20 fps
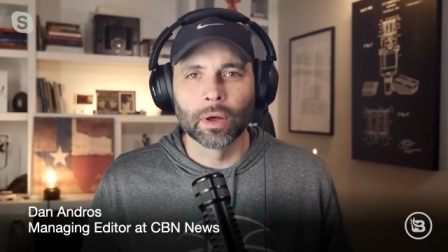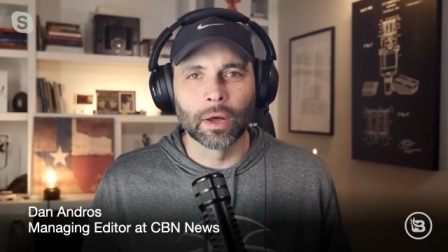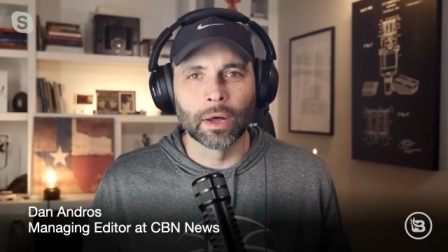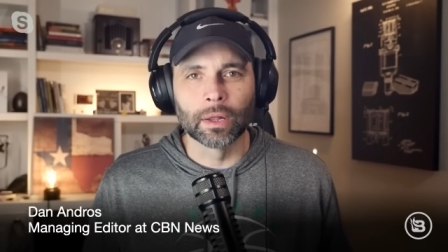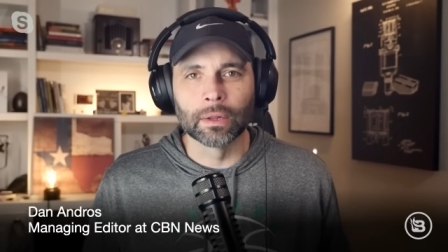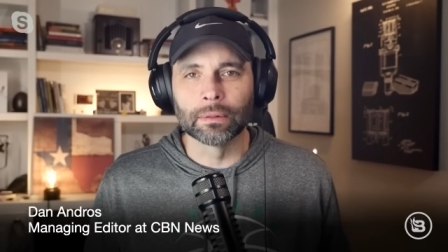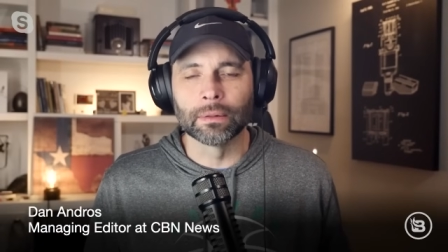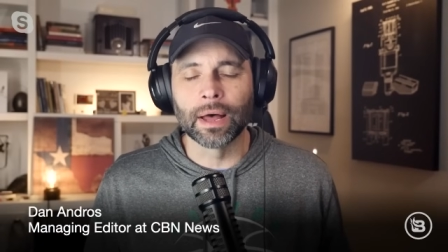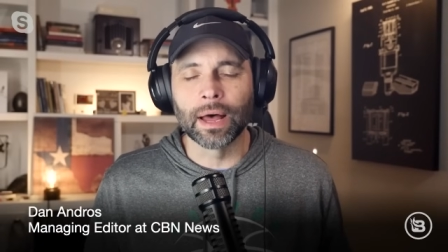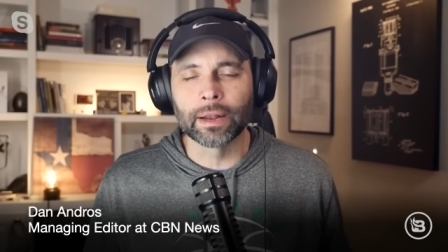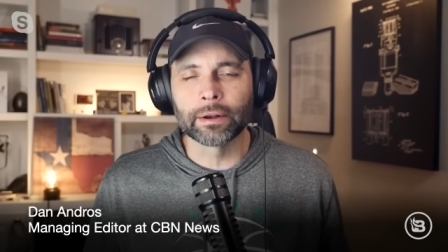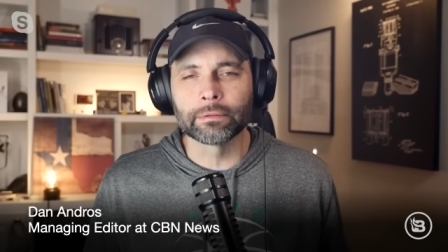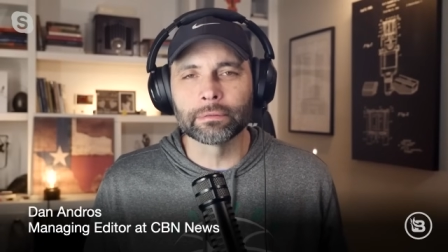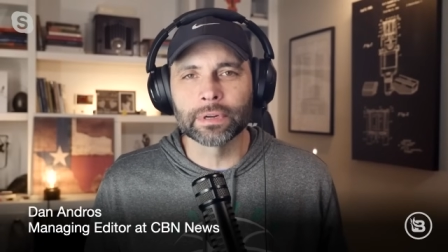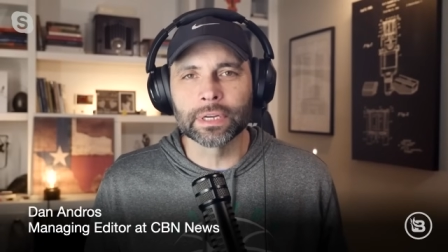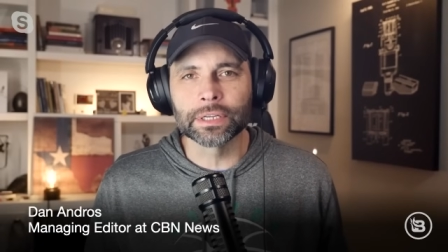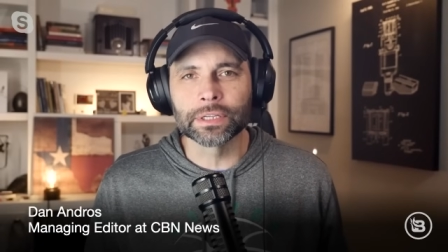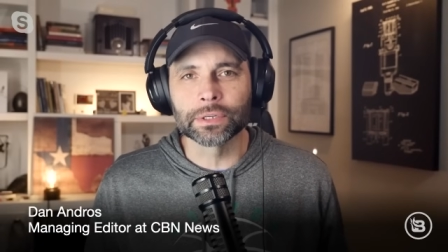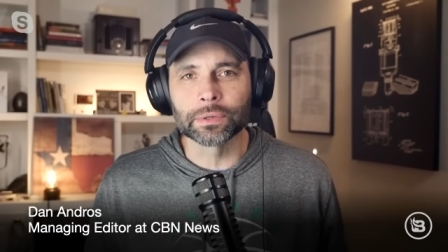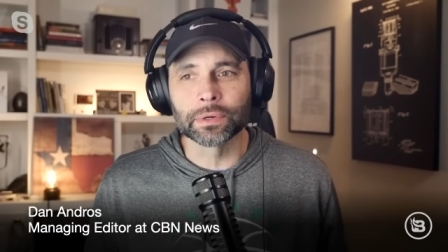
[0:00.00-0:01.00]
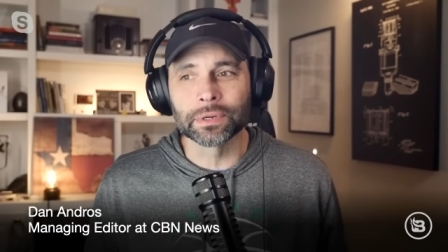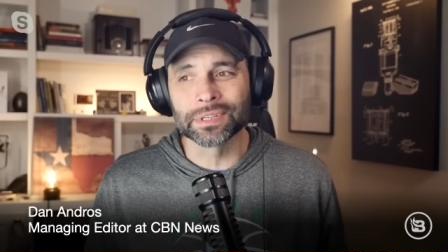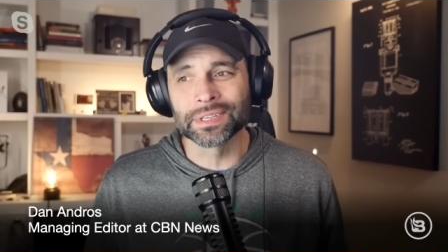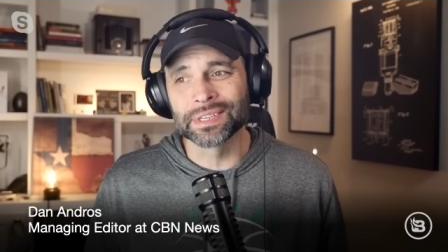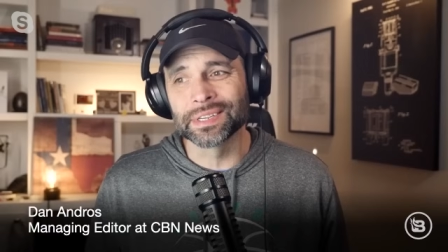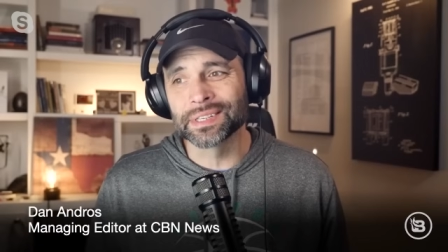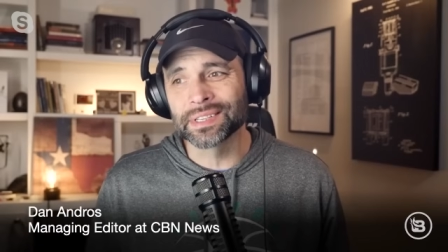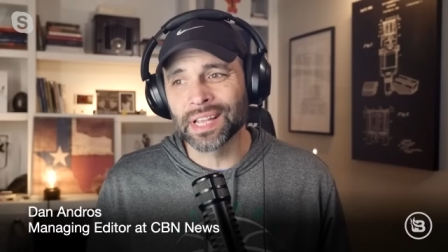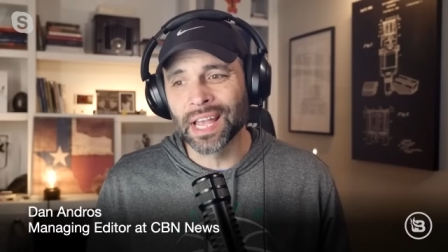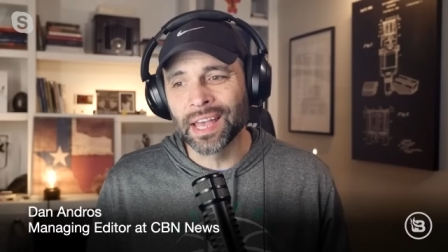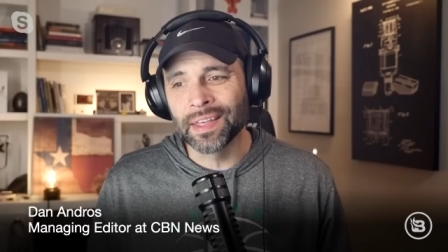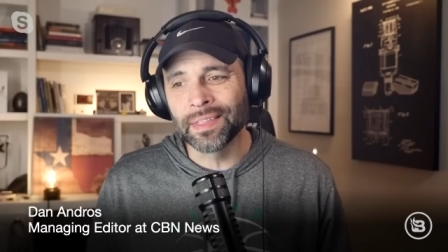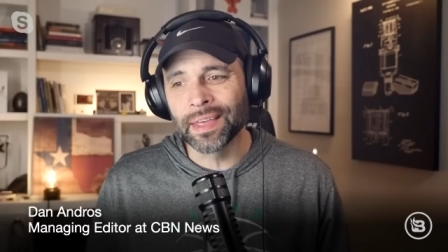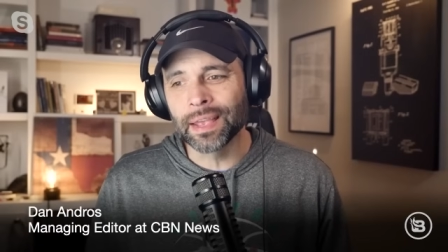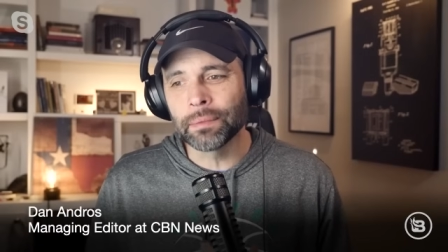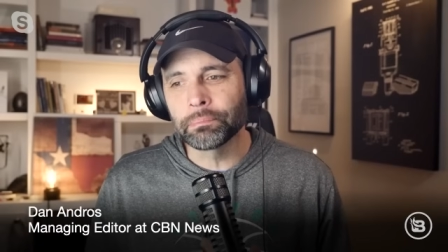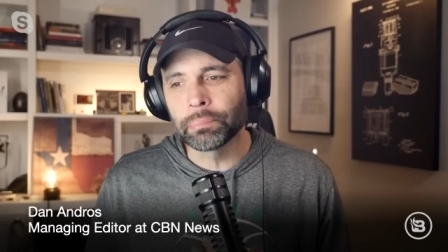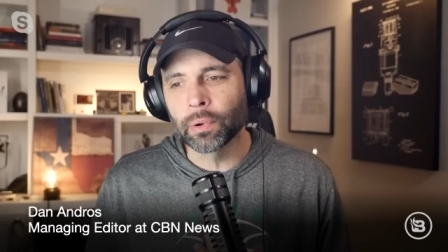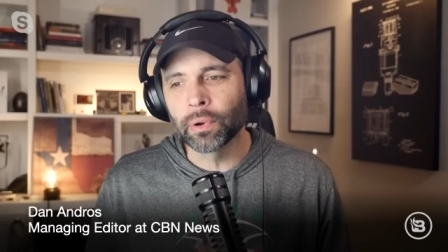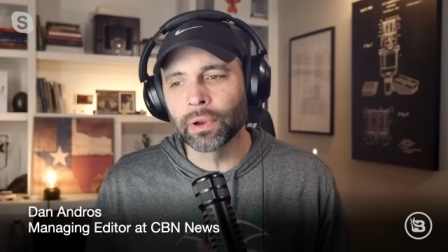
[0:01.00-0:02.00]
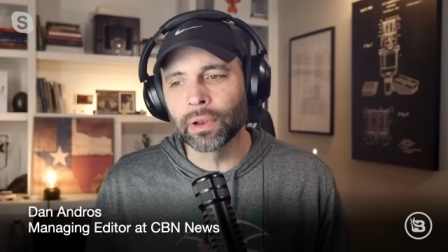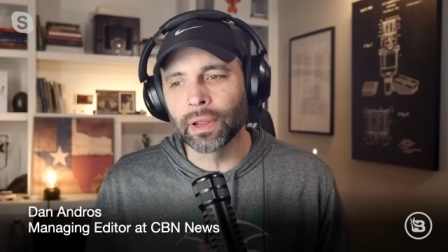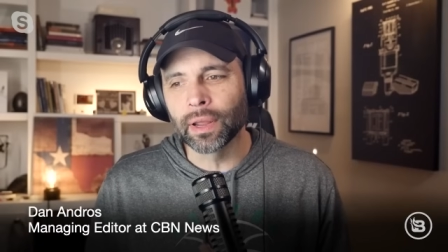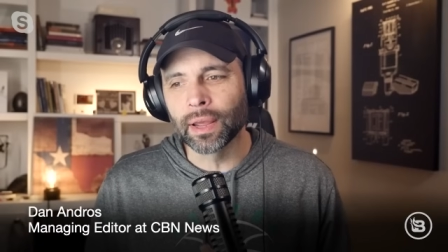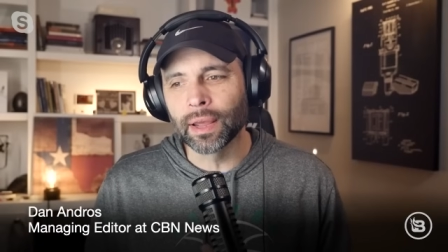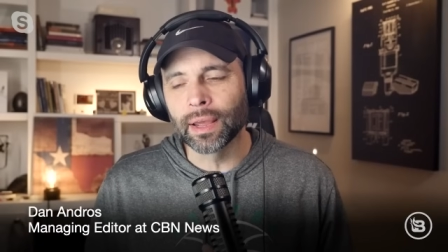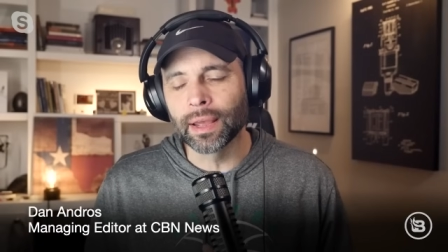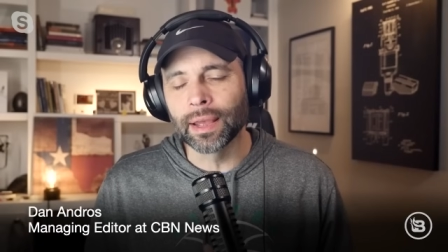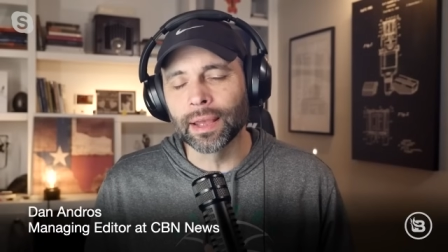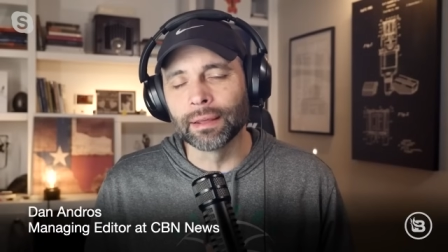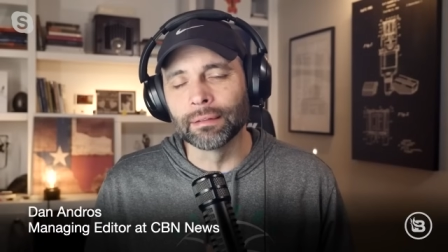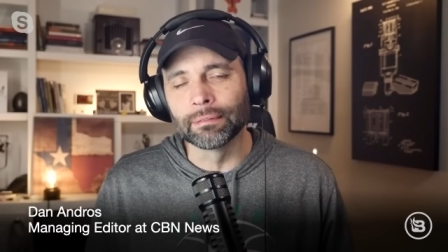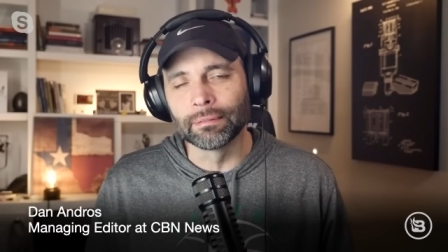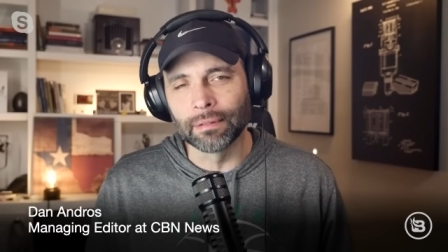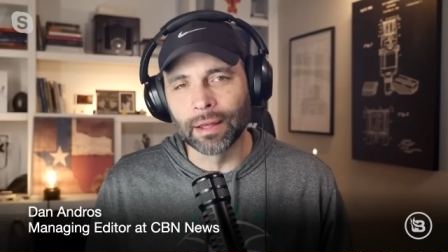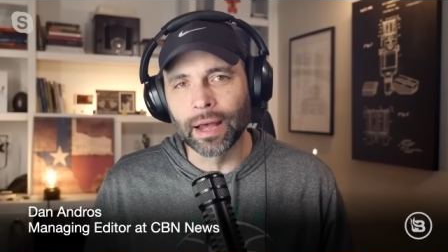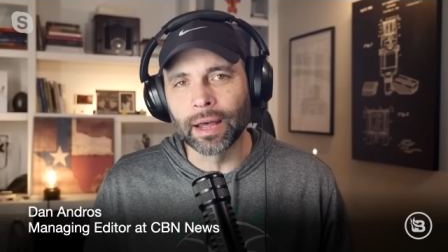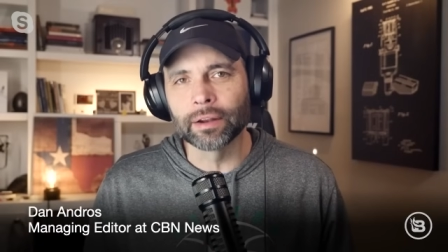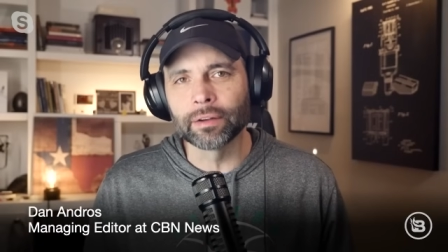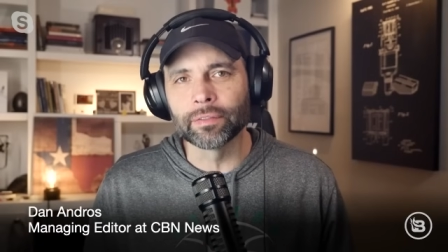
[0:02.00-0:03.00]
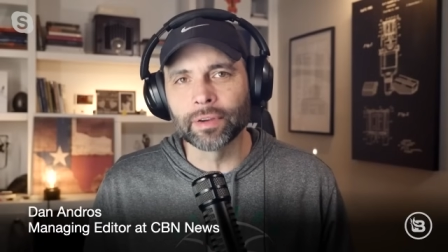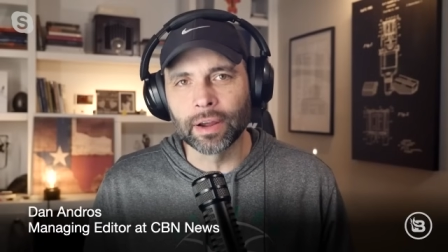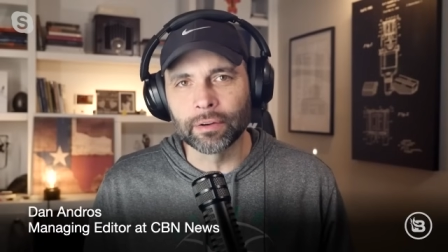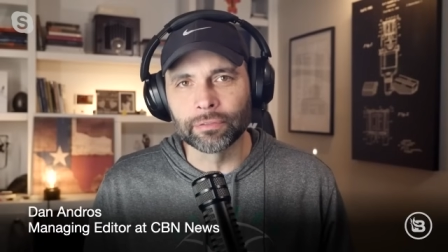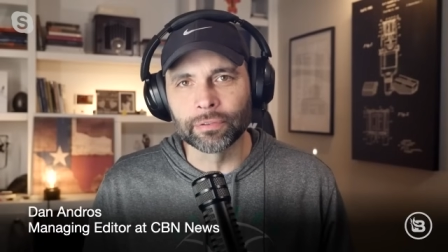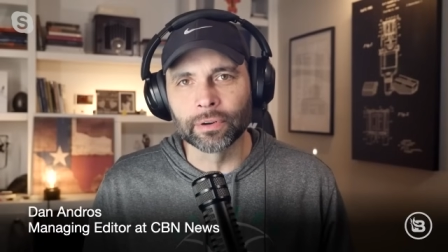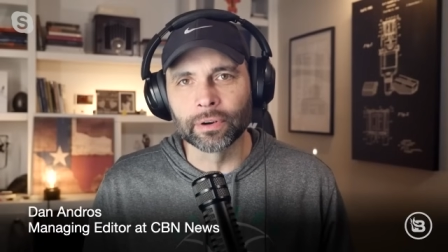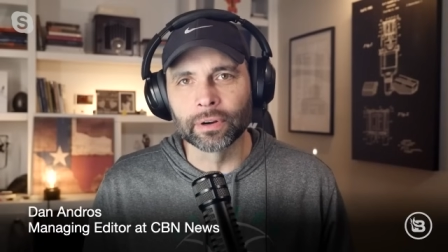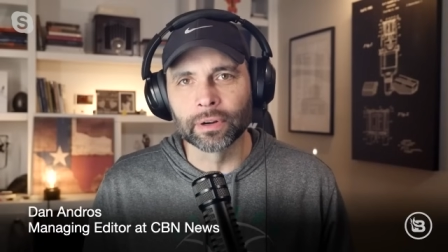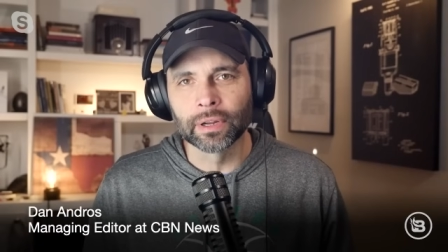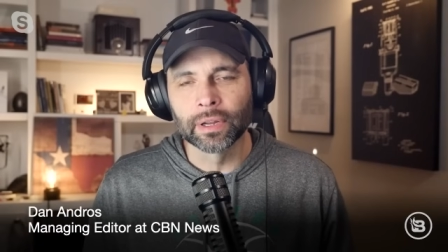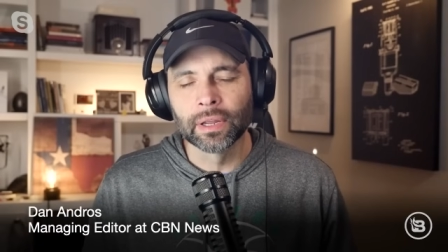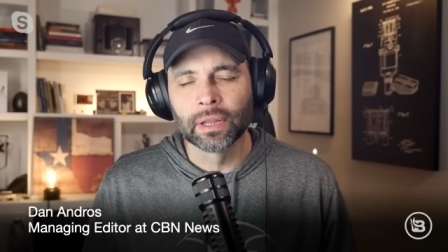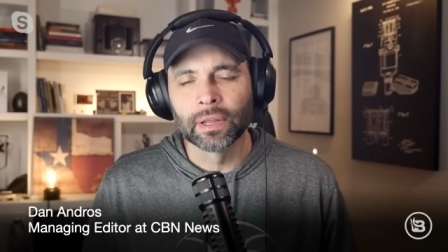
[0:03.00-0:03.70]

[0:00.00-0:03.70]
a lot of resources, and they put a lot of effort